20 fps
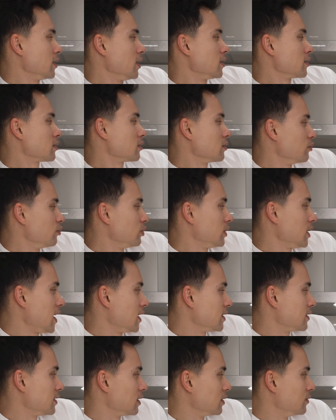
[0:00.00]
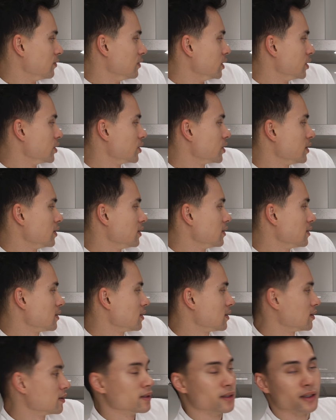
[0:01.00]
also plastic
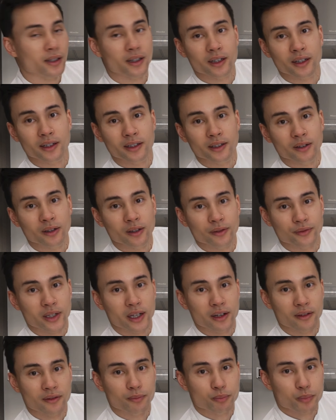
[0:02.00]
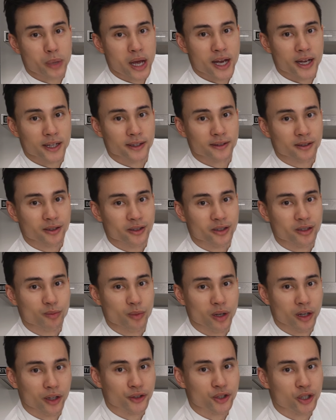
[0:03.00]
versions. You know, if you have pets or
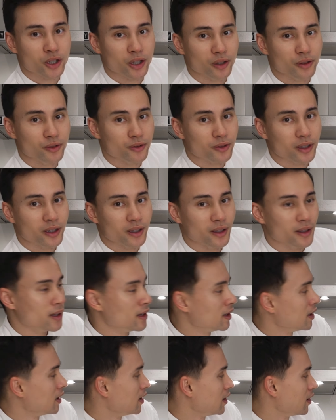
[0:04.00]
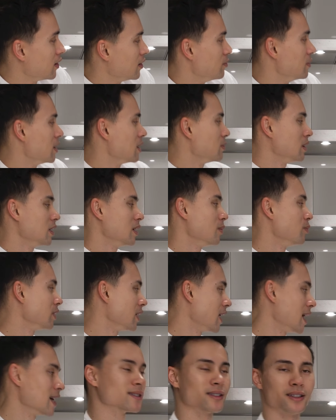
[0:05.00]
small children, then maybe a
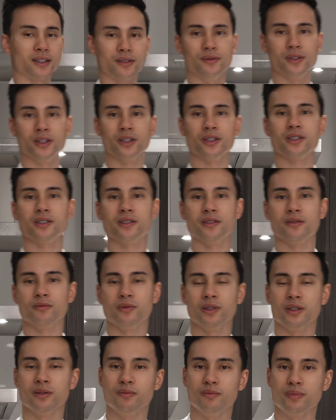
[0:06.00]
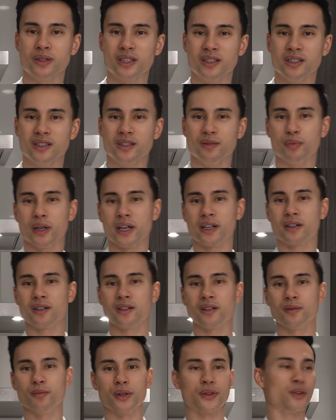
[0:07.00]
plastic version would be
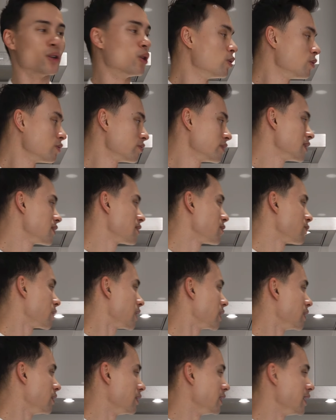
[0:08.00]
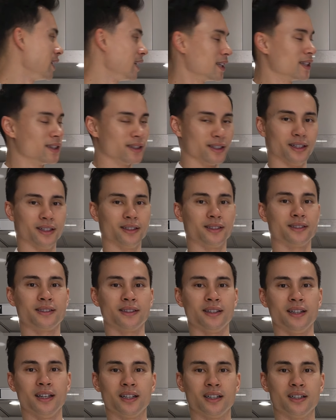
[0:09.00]
better. But the whole reason why you're getting this
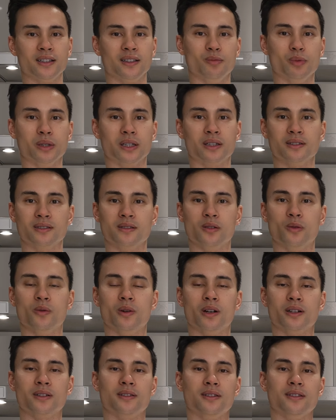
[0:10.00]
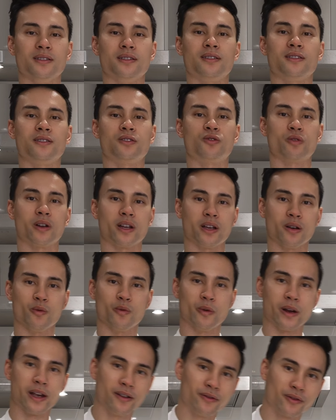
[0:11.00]
is because you want to stray
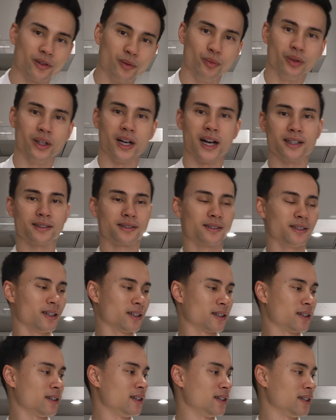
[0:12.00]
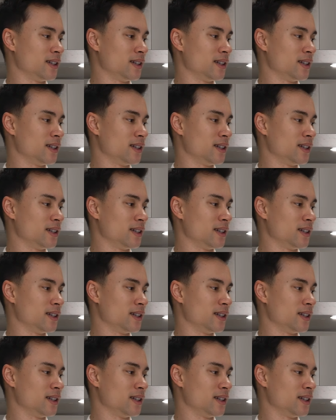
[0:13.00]
away from plastic.